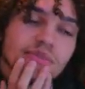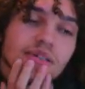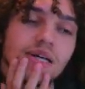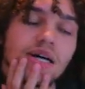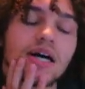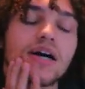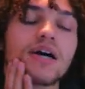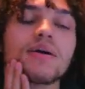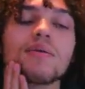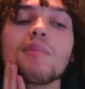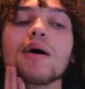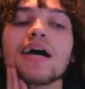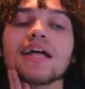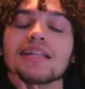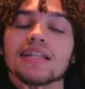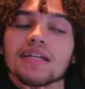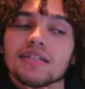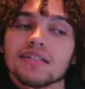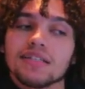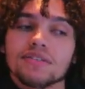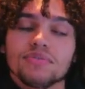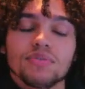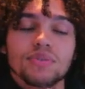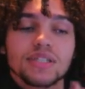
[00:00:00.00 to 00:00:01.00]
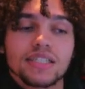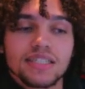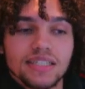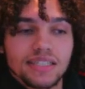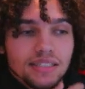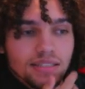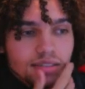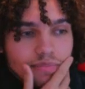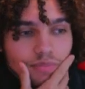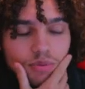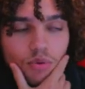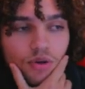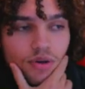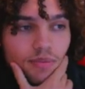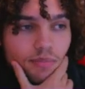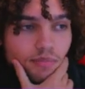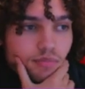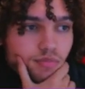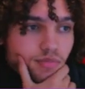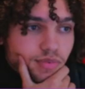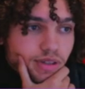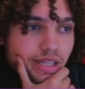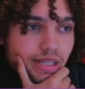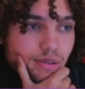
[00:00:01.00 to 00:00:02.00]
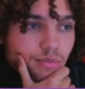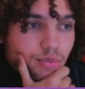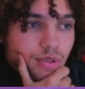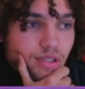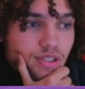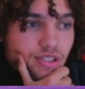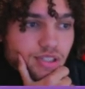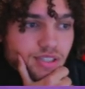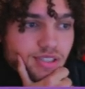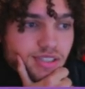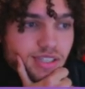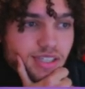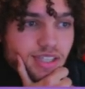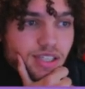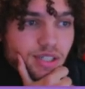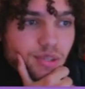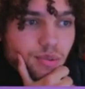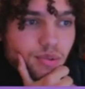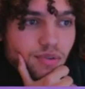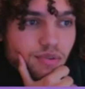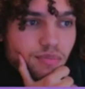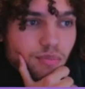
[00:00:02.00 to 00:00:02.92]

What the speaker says: Oh man, if we didn't like, we could just sit here with